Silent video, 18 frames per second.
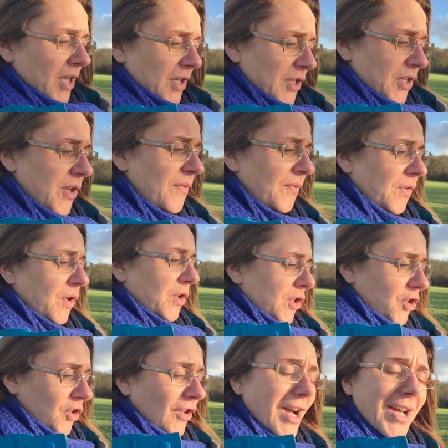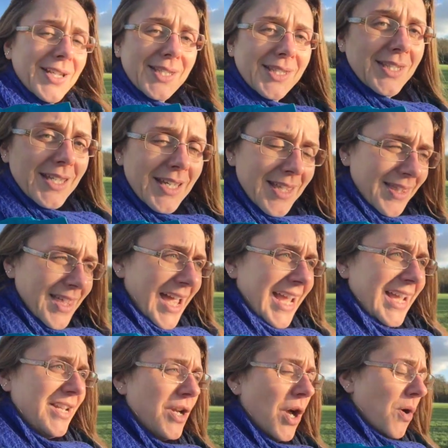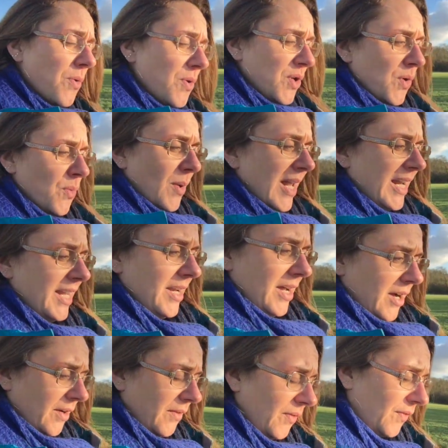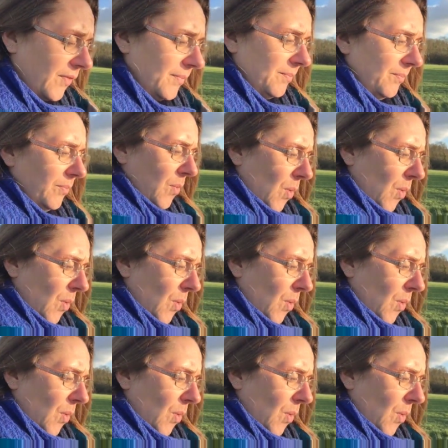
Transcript: you've got to trust that they know you well enough